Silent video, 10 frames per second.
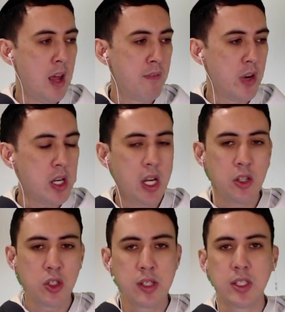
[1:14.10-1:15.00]
very
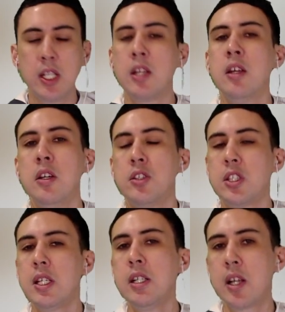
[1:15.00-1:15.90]
interesting
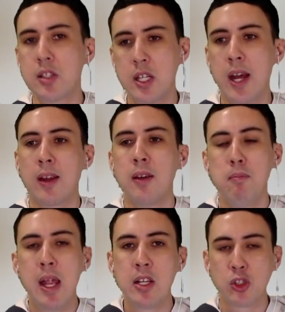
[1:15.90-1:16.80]
Steelix deck
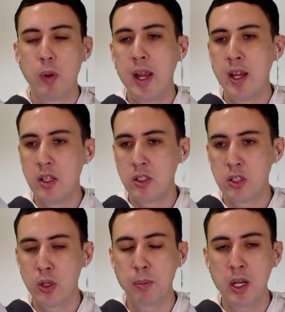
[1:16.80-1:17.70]
made its way into
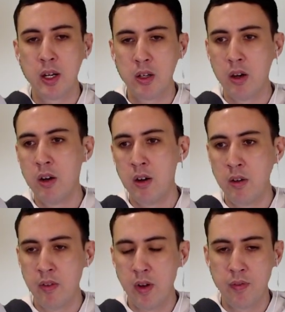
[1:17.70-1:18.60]
top cut
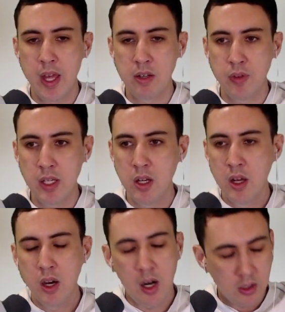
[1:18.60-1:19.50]
of that event.
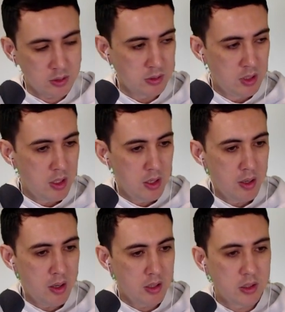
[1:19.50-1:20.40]
I'll
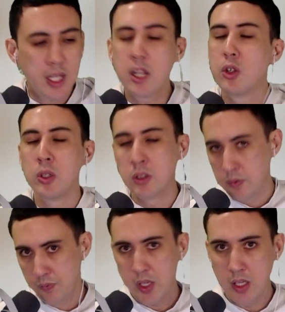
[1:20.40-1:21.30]
link it
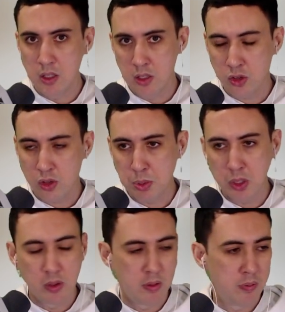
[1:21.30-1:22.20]
all in the
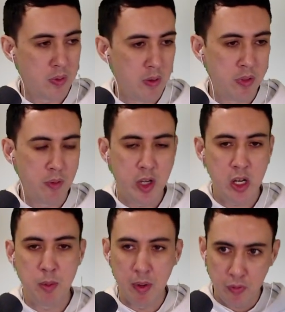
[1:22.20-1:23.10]
description of the
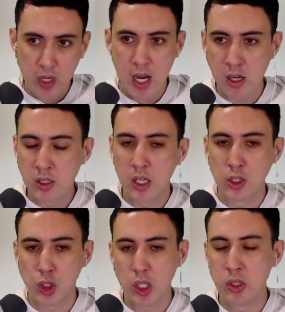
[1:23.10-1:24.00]
video, but for now, I'm going
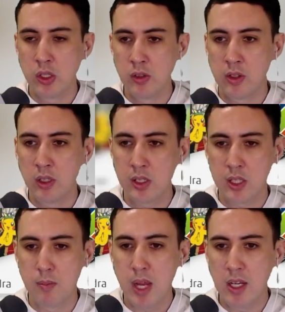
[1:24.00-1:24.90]
to show you the list
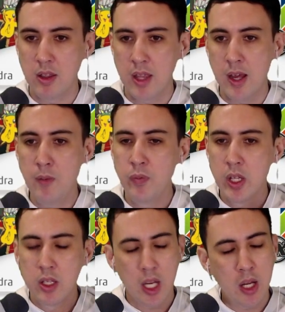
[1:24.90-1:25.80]
that made it there.
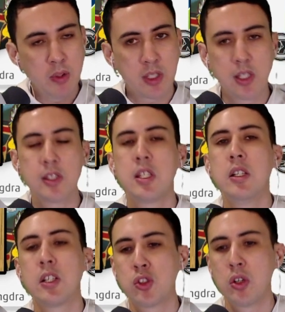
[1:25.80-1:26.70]
It was the
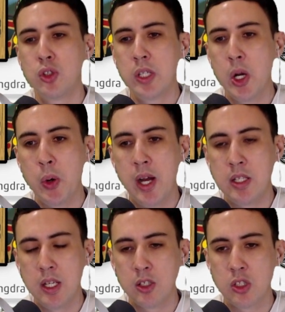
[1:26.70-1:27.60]
Steelix Dodrio
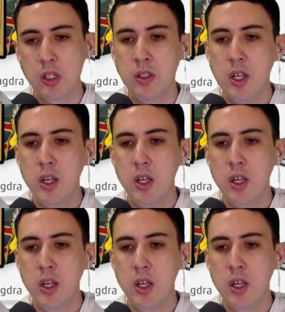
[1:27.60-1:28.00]
idea. So